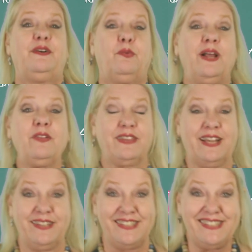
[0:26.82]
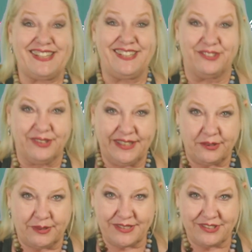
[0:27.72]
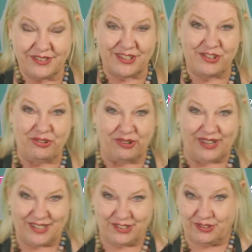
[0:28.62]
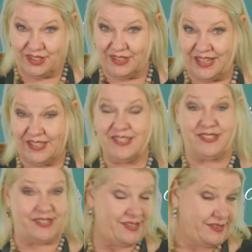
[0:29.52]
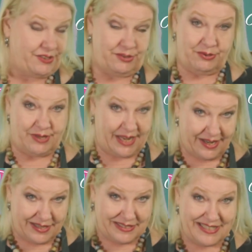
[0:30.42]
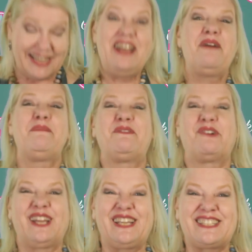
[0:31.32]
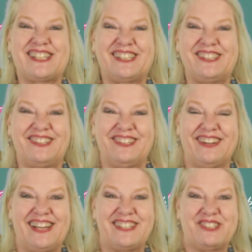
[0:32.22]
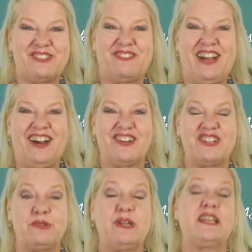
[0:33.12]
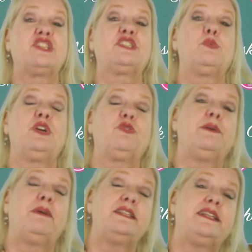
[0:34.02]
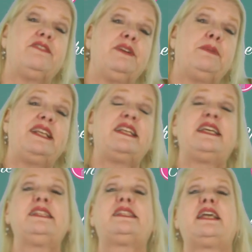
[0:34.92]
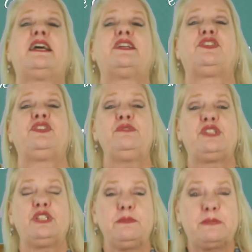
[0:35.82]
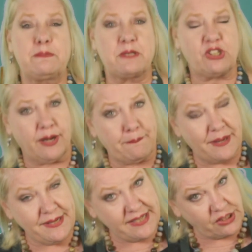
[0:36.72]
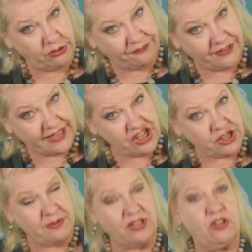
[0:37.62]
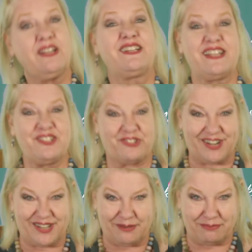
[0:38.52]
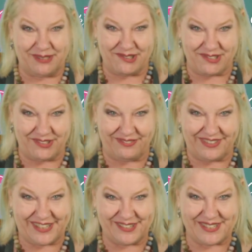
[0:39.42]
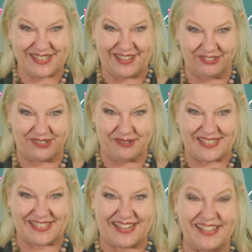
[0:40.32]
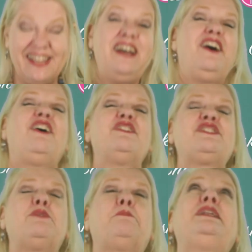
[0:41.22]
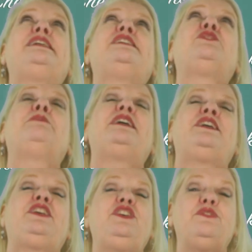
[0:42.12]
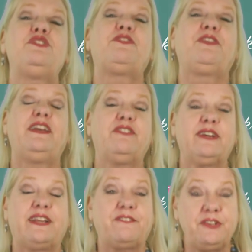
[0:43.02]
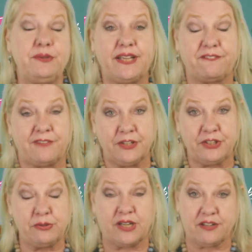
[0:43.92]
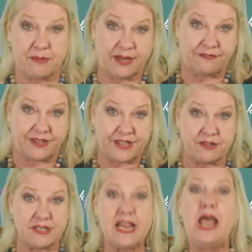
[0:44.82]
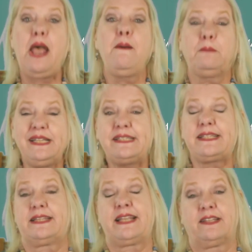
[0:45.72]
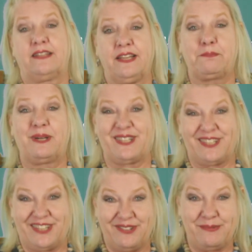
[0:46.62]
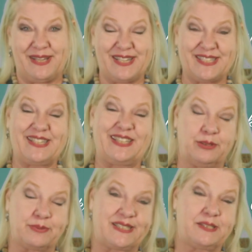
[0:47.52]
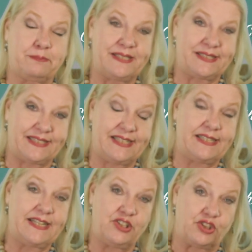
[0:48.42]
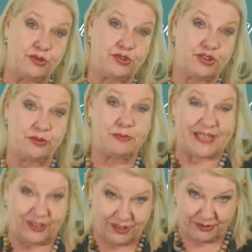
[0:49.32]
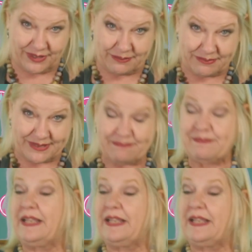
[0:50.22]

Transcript: Well, that is a great question. The short answer to that is yes, you can. Before I get to the longer answer of how to do it, I just want to remind everybody to hit that YouTube subscribe button and notification bell because I try to upload new videos every Wednesday. Also, please do me a huge favor. If you get value out of my videos, please hit that like button too because it helps us be seen in YouTube's algorithms.